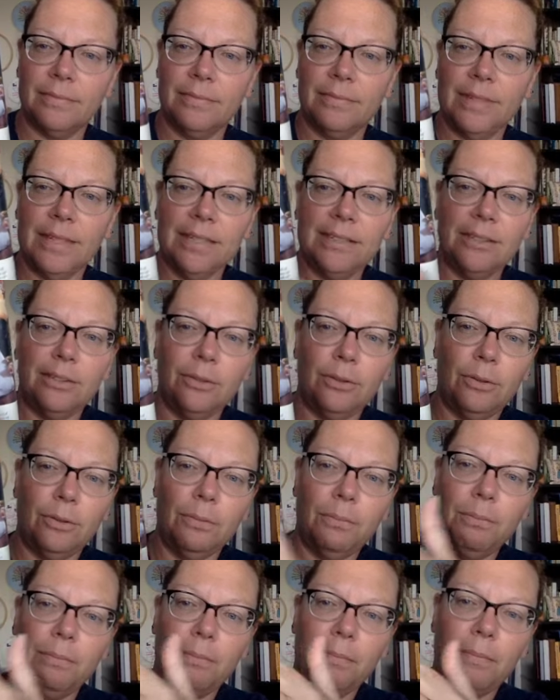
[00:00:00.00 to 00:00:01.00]
These little
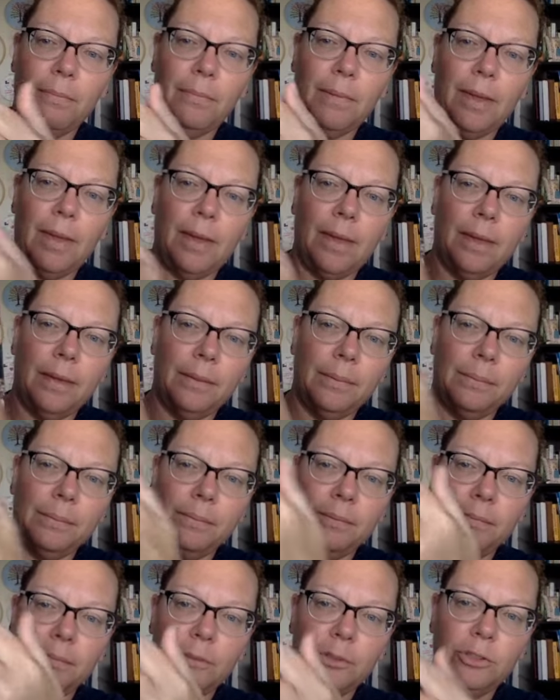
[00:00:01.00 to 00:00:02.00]

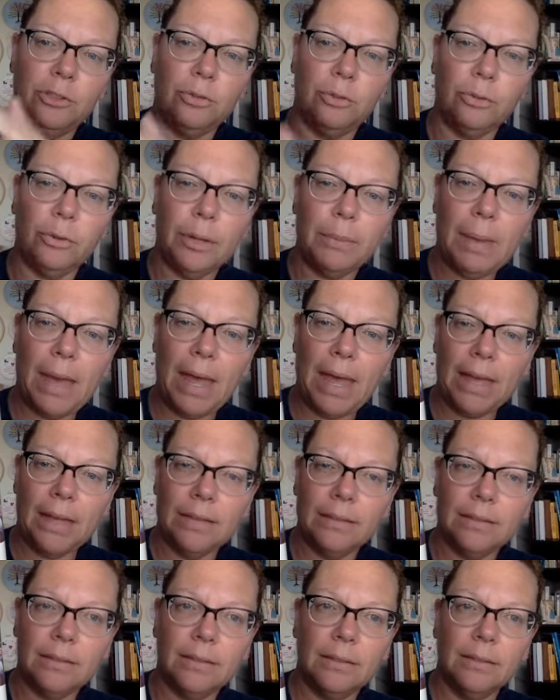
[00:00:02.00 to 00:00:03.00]
jewelry
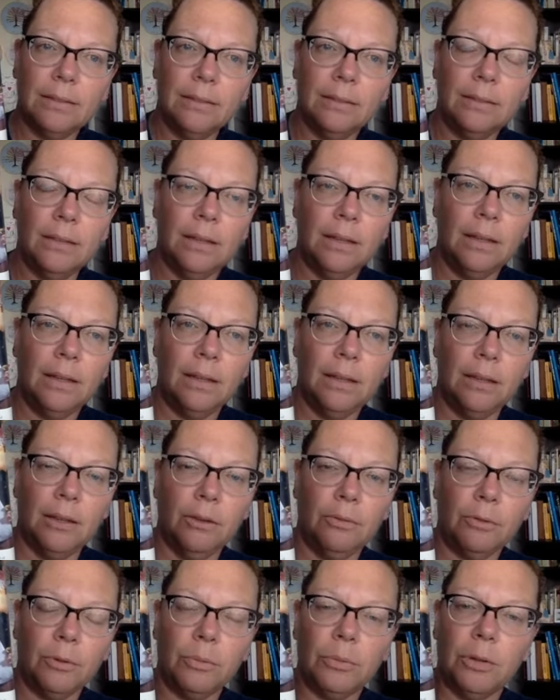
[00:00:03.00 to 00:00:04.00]
bags
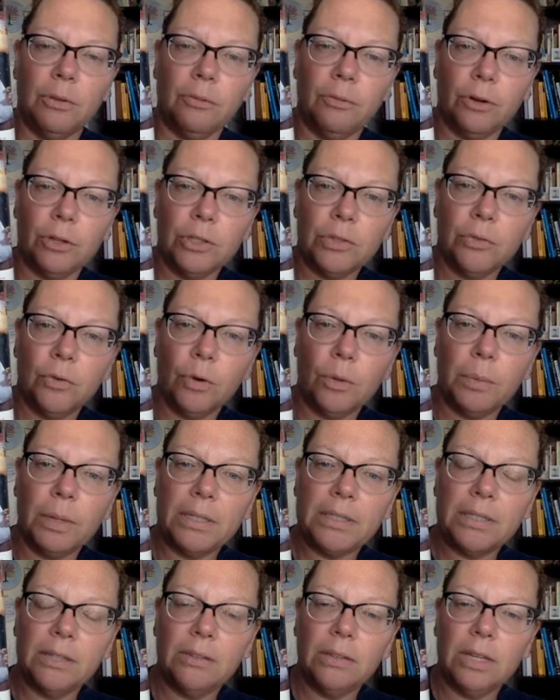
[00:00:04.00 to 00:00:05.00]
from the first 4
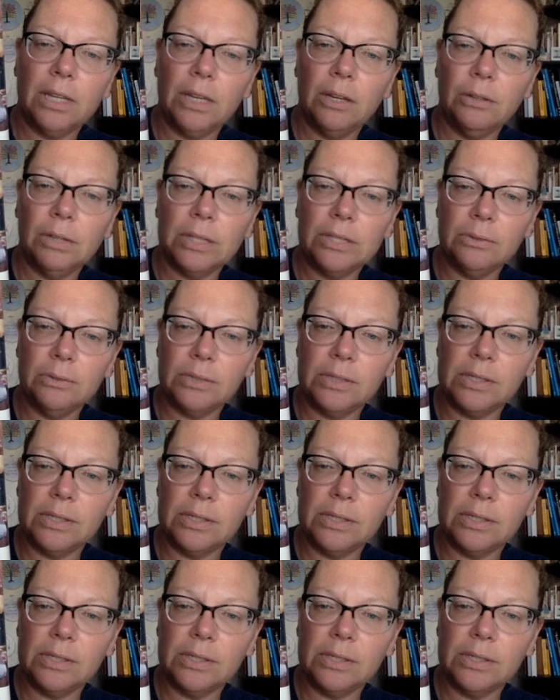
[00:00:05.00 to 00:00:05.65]
months of the year. This was a